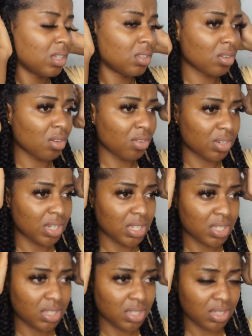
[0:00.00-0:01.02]
in all
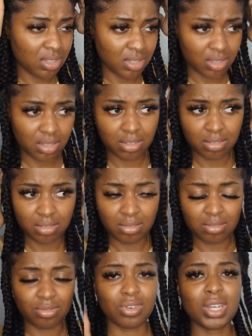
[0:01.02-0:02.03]
honesty,
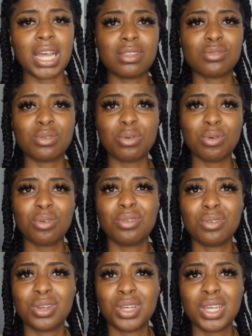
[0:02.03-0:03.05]
Roy had to go.
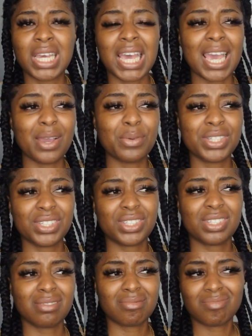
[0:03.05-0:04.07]
I wish
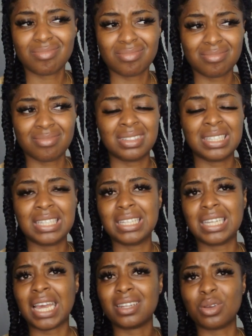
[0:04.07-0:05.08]

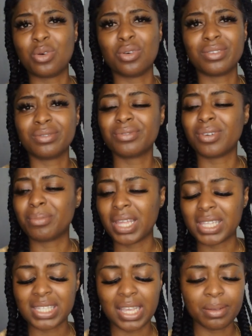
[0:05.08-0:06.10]
he had gone from
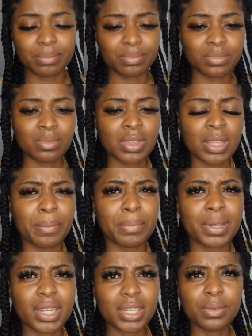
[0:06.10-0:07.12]
that time.
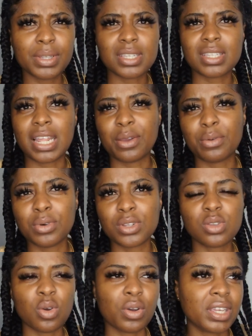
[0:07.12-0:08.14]
But anyways, like, we were
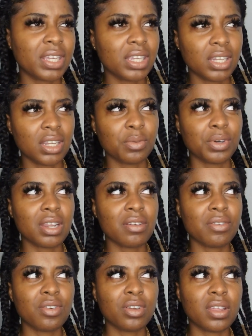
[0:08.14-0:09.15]
talking and
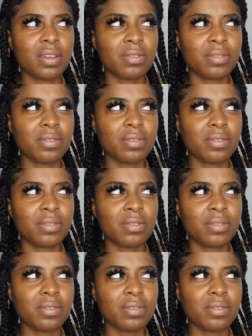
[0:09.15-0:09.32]
whatever,